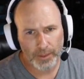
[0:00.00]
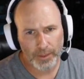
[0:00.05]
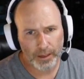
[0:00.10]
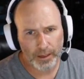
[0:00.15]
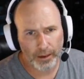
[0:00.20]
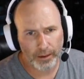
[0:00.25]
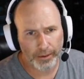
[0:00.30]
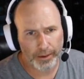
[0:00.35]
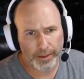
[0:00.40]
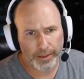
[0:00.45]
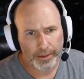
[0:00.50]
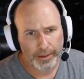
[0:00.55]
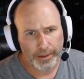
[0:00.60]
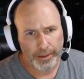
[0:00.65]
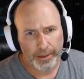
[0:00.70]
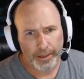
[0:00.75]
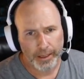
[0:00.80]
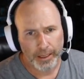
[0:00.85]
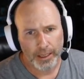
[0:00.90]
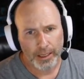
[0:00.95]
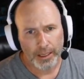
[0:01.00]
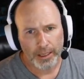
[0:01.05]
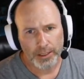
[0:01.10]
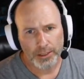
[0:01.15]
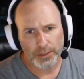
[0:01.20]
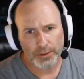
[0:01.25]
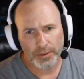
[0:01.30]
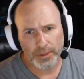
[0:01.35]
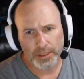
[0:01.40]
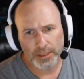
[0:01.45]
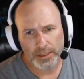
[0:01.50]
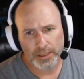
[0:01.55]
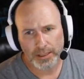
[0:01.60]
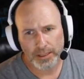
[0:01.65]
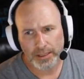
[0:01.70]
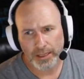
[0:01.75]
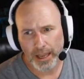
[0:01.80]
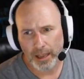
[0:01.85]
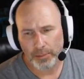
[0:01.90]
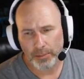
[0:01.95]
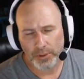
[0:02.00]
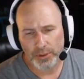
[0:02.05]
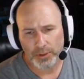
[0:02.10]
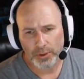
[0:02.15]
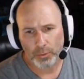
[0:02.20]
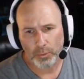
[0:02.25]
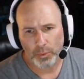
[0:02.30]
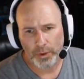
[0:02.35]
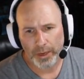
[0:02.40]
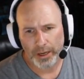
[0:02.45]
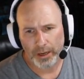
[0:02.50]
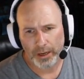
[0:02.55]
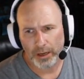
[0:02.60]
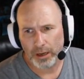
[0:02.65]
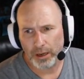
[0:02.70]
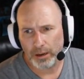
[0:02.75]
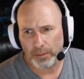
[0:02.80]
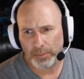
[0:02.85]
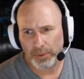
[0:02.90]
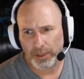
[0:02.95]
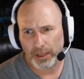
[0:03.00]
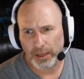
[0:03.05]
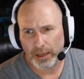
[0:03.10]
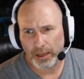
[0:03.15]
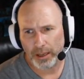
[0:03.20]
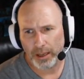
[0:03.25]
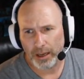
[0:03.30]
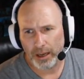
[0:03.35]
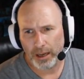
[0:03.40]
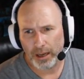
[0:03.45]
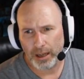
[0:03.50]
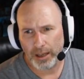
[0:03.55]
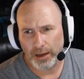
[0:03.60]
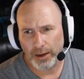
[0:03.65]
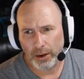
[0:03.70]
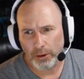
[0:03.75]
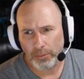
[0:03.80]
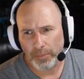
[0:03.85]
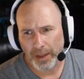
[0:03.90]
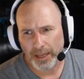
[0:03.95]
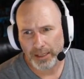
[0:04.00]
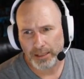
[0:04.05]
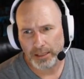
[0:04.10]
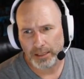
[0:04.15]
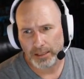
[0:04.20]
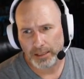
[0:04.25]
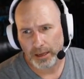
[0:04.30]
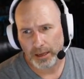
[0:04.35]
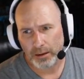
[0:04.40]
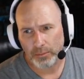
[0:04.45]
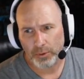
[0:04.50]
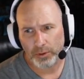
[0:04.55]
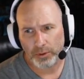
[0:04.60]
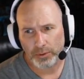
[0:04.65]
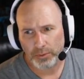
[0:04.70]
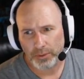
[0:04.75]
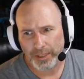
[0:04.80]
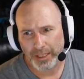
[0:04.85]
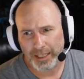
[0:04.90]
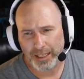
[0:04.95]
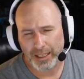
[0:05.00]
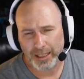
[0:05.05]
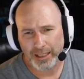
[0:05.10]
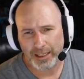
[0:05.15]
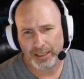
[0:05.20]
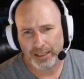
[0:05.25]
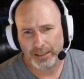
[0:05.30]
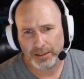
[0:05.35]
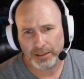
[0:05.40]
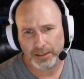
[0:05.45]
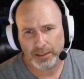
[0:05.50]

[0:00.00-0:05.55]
All right. Shooters, Stabbers went up. No max discount more than 20. Yeah.